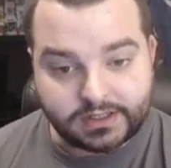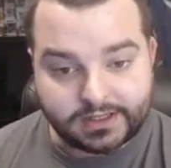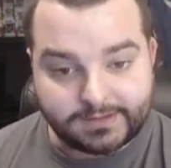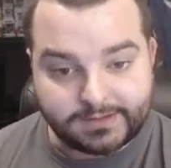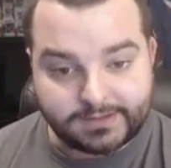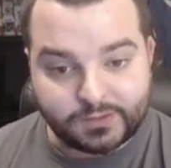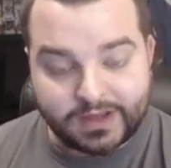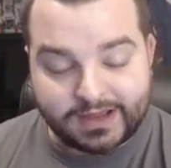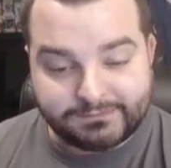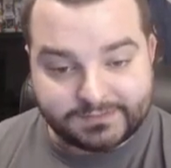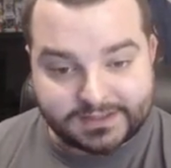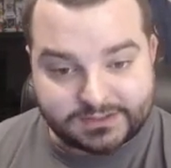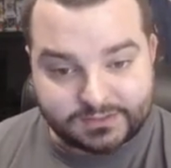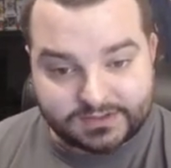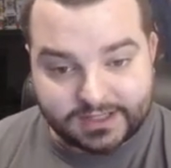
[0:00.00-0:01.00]
If you have
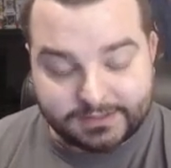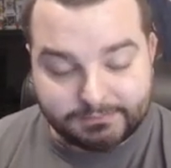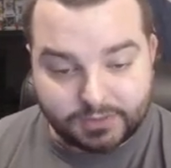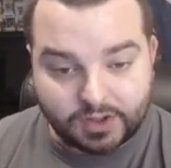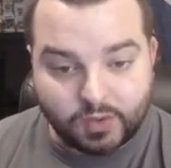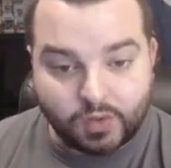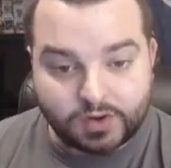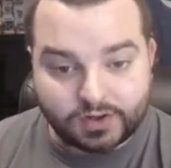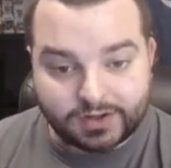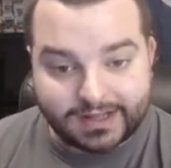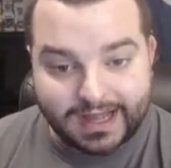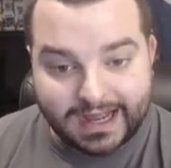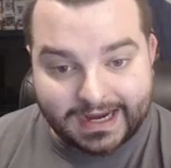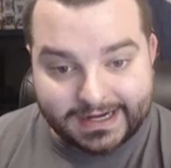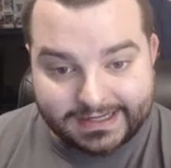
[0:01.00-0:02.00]
this with like Murkwater
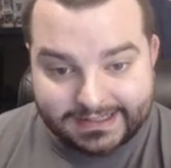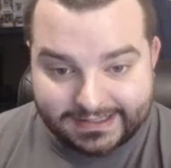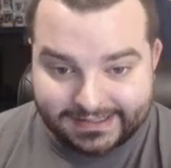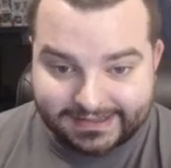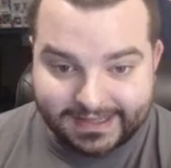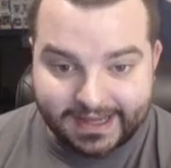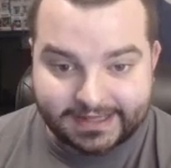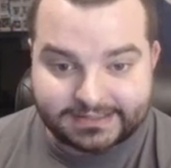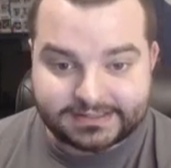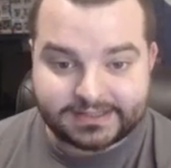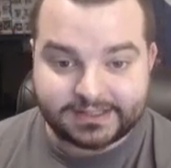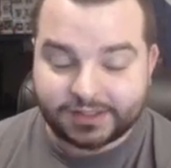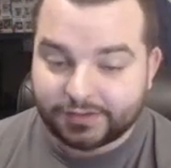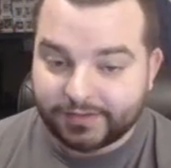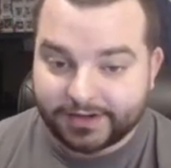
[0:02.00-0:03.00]
Guide in that
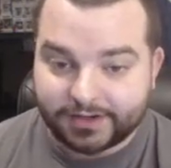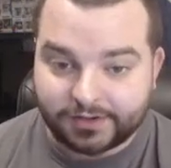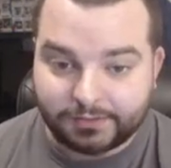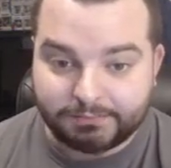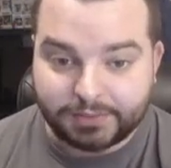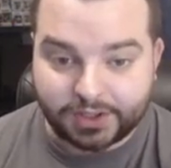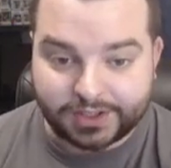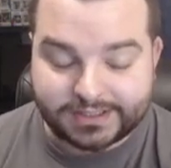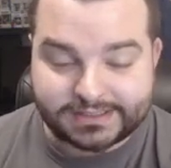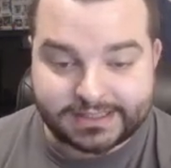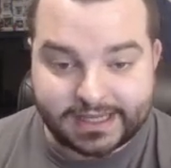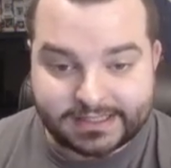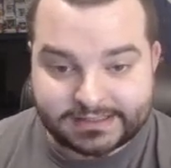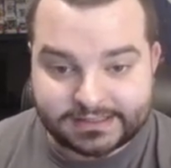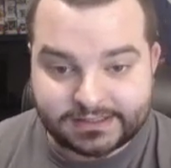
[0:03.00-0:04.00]
theoretical Burn
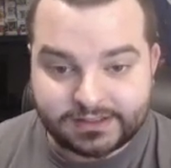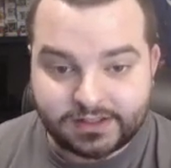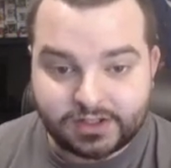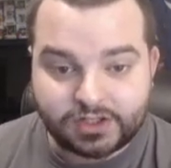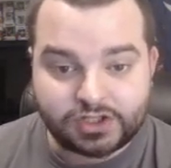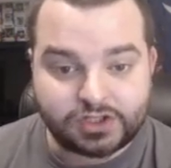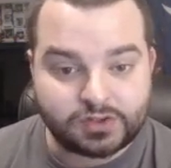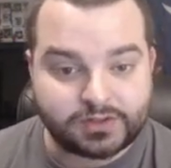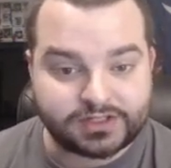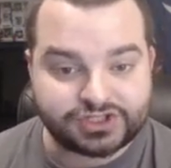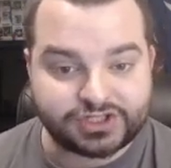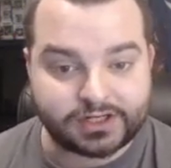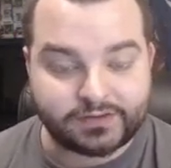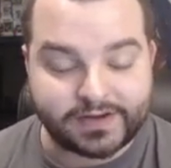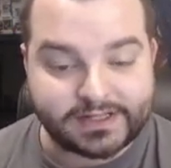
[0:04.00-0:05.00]
Assassin, you can
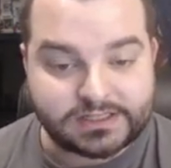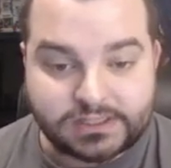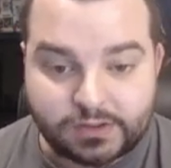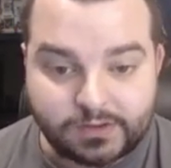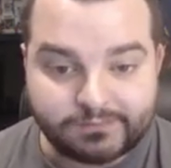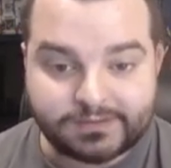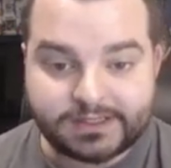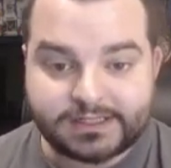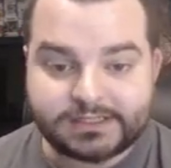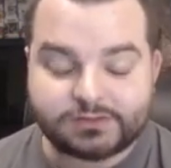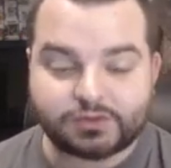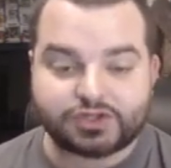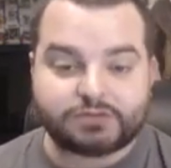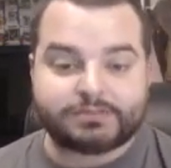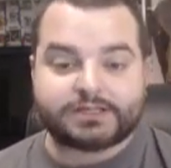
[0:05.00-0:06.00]
generate 2 of
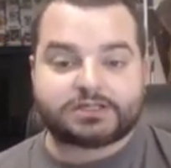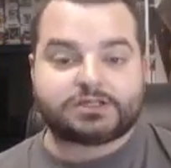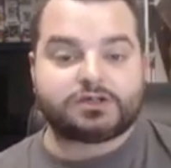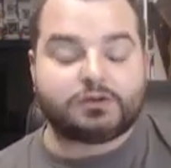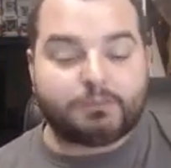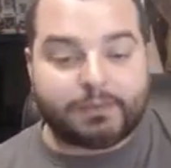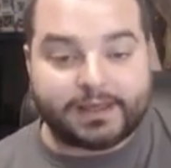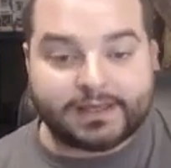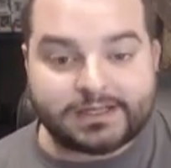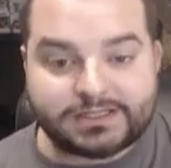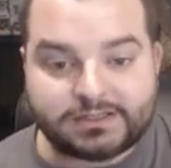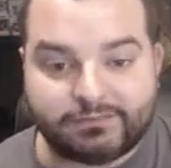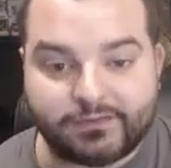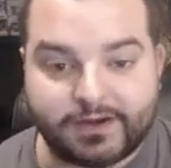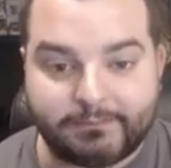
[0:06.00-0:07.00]
these, which will be 2
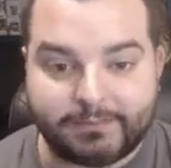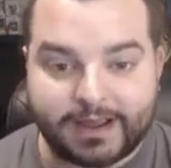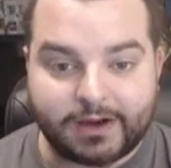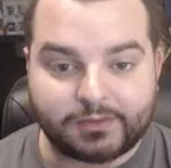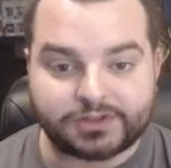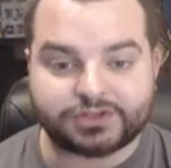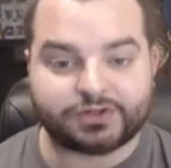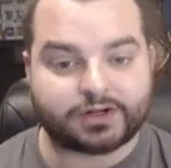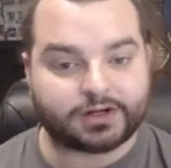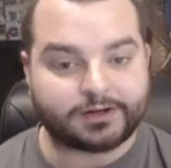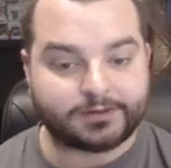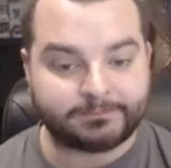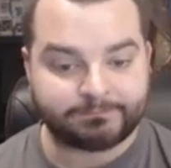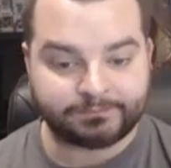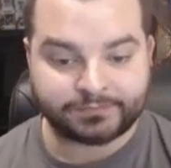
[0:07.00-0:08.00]
pings for an empower trigger.